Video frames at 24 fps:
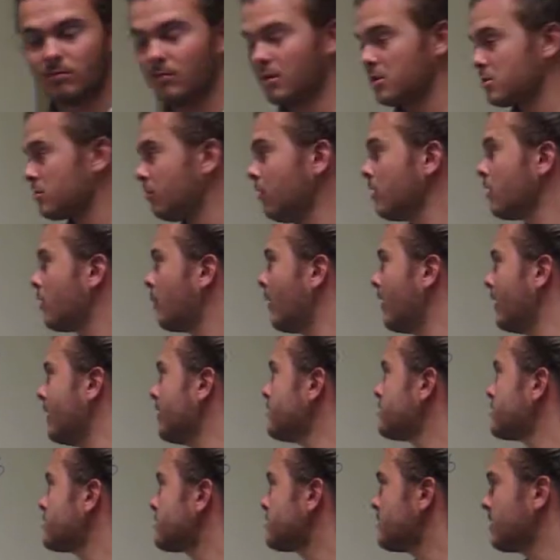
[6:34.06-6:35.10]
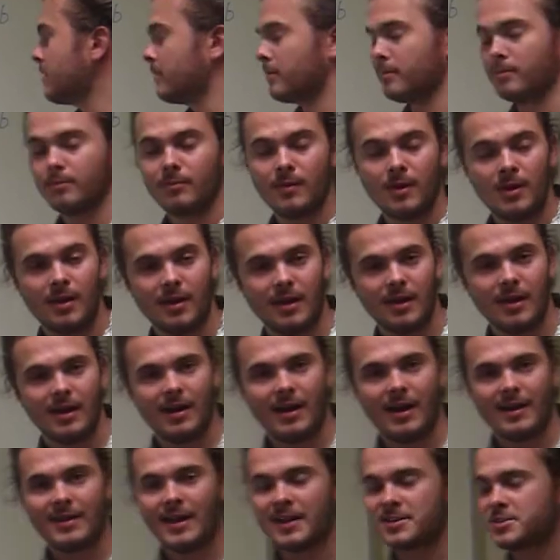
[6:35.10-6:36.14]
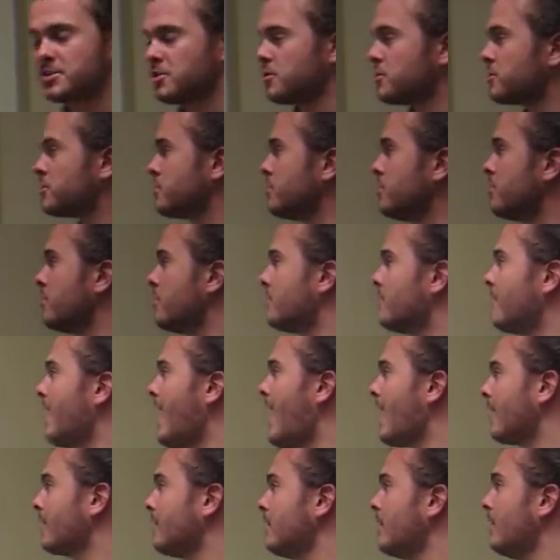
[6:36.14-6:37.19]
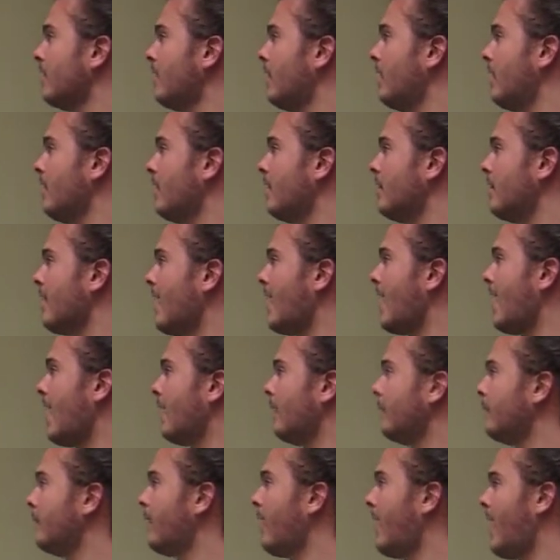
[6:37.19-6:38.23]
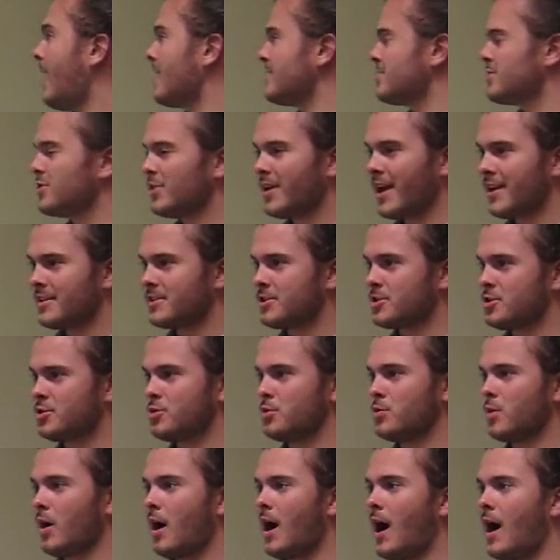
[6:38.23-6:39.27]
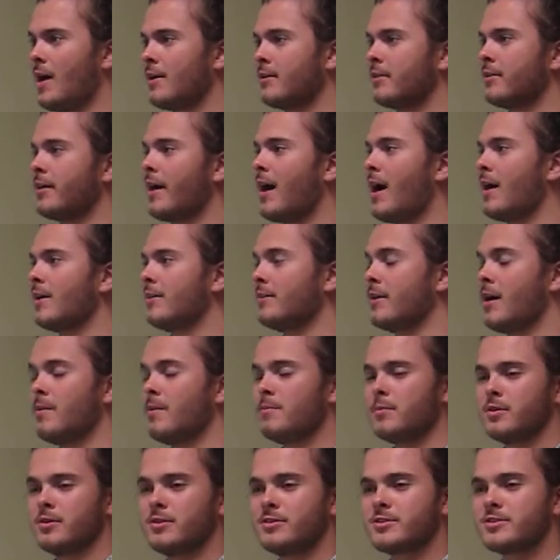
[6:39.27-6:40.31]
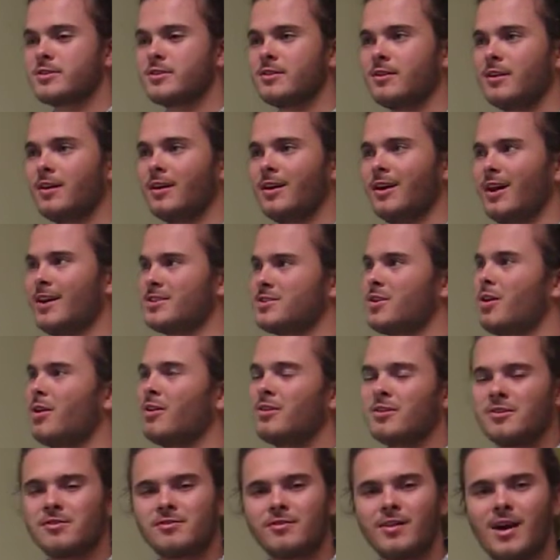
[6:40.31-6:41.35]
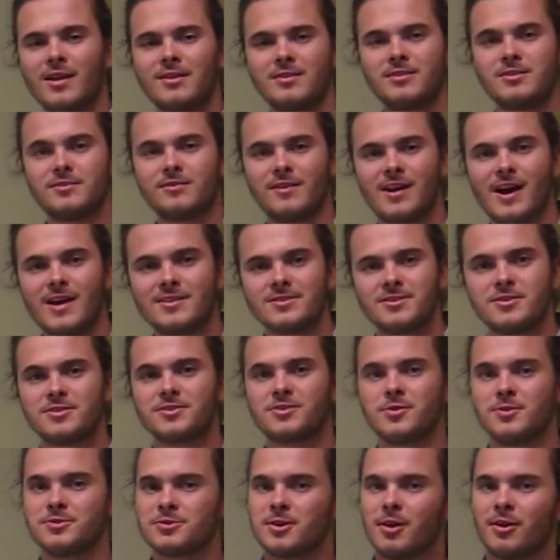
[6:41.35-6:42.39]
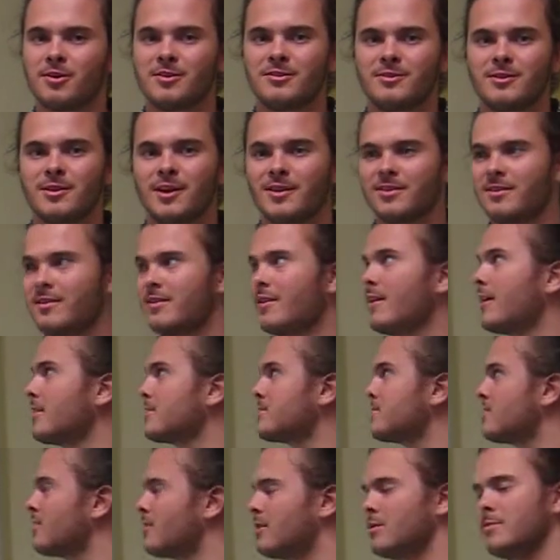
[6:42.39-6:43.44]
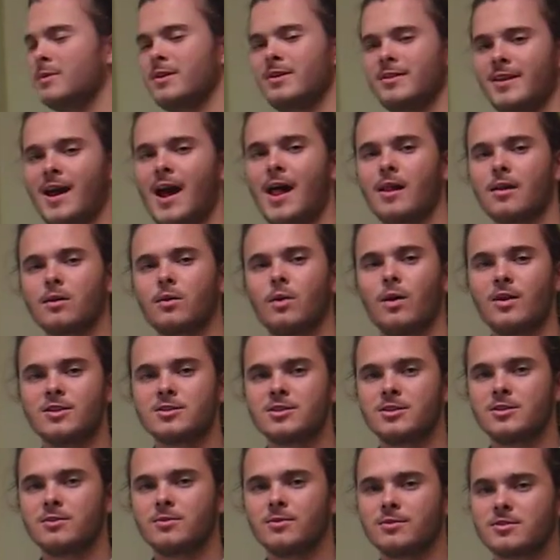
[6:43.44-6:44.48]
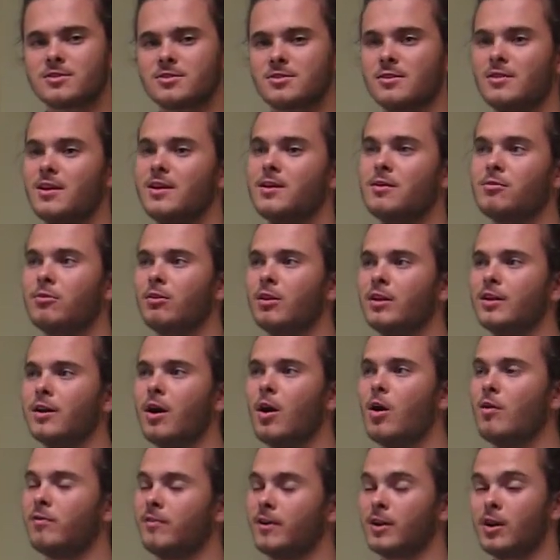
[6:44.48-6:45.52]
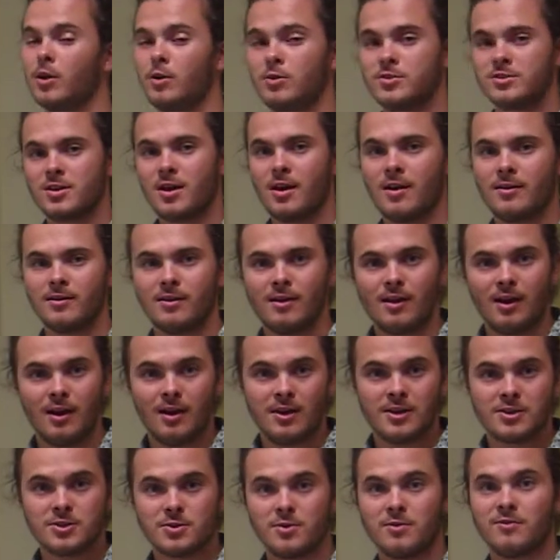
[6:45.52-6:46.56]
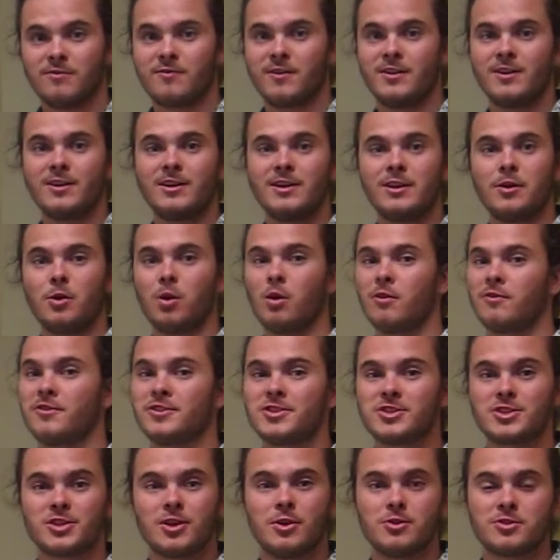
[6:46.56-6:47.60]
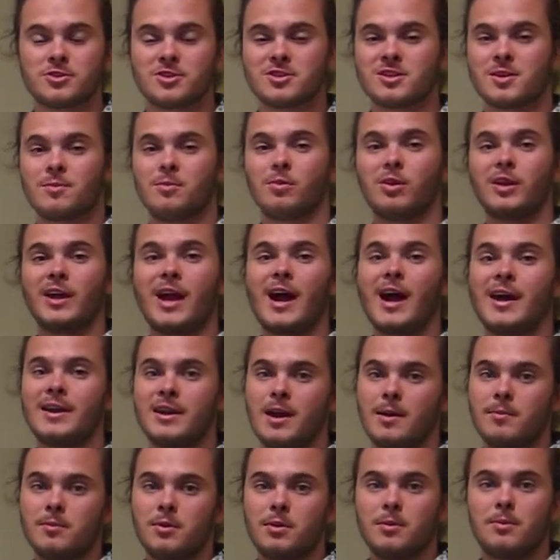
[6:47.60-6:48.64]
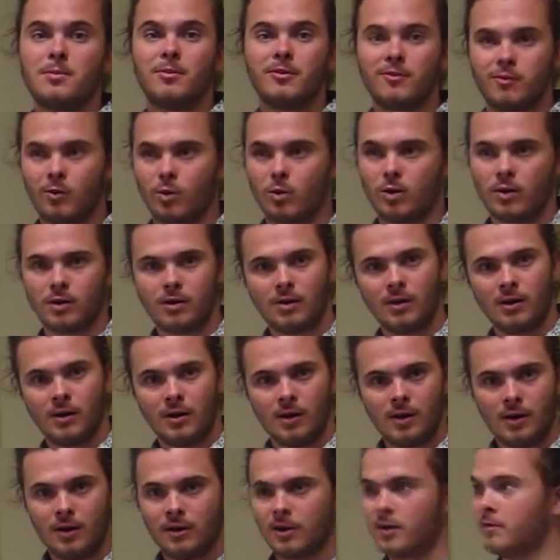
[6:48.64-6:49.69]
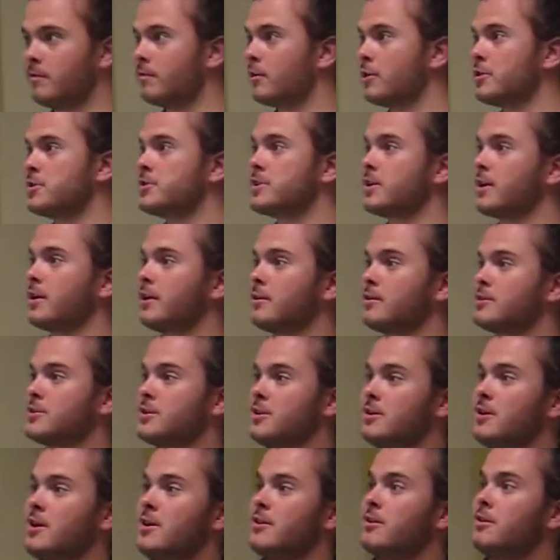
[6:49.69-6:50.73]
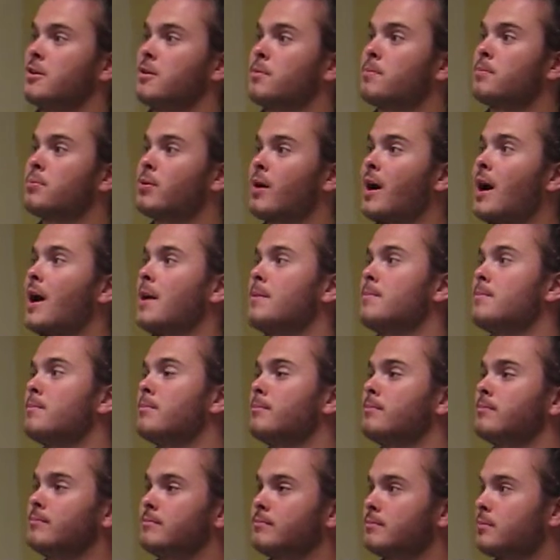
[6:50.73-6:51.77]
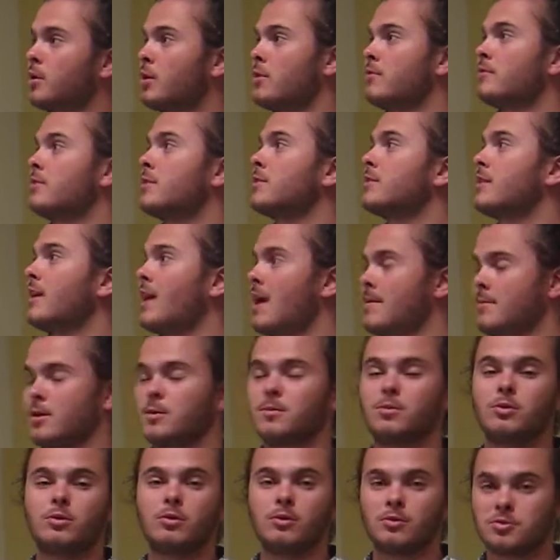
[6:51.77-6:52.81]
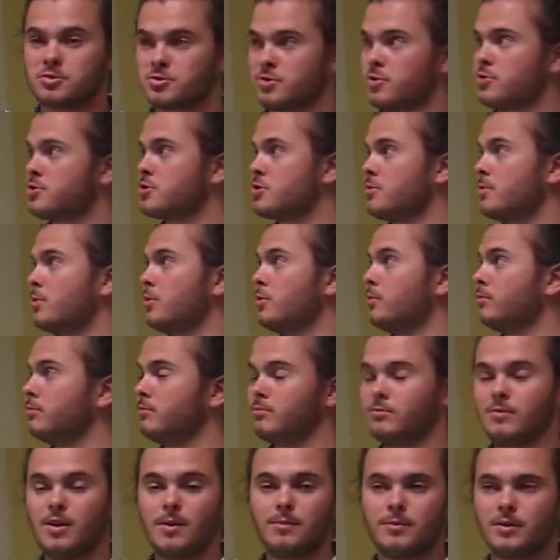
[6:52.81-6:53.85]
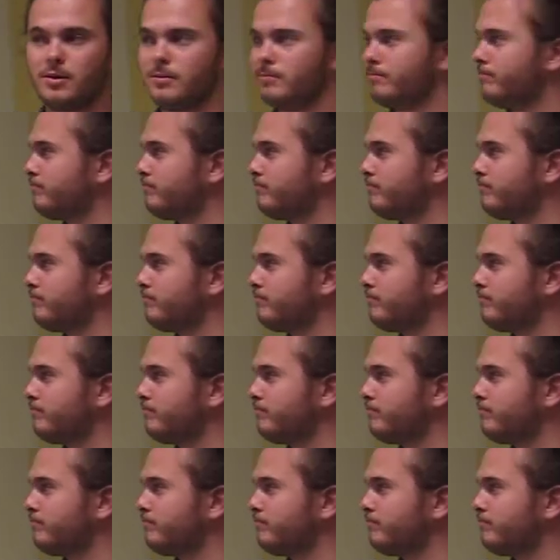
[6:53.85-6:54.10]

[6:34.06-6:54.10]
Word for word: It's really quite interesting. And that's just due to the fact that as you get to higher and higher numbers, it's harder to find the divisor, so it's harder to get the next term in the aliquot sequence. So they don't really know if it goes on to infinity or if it just goes to some really high number before converging to either a prime, perfect, amicable, or sociable number.